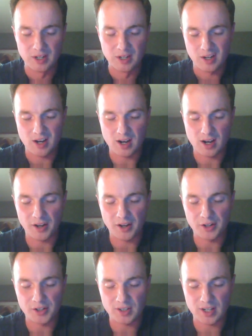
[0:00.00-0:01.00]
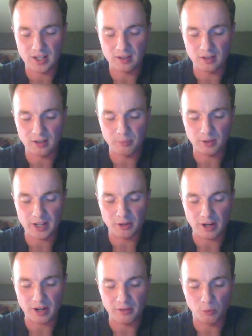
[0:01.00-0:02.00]
understand the plight
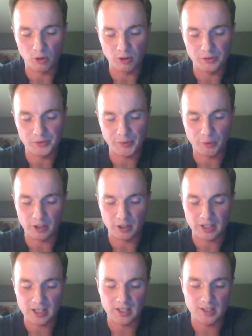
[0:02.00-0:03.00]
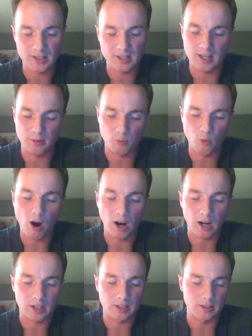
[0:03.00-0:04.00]
around the world for kids that
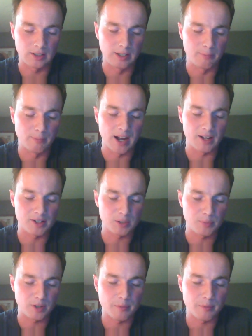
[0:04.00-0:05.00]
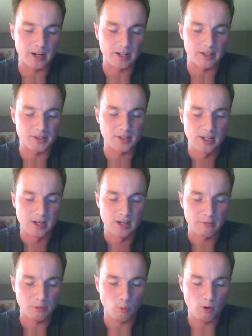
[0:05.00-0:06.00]
walk miles upon miles
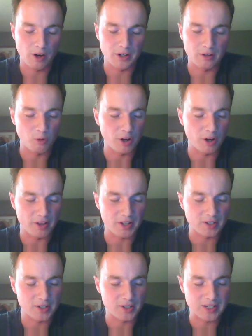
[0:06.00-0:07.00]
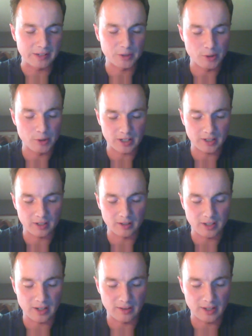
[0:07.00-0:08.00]
for water that's unsafe to drink,
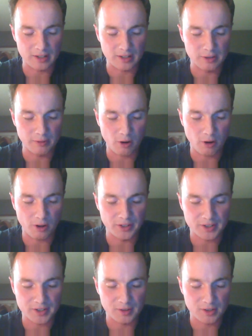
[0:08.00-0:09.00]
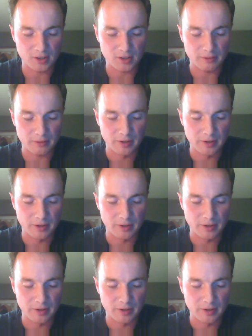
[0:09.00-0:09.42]
and that you've called us to serve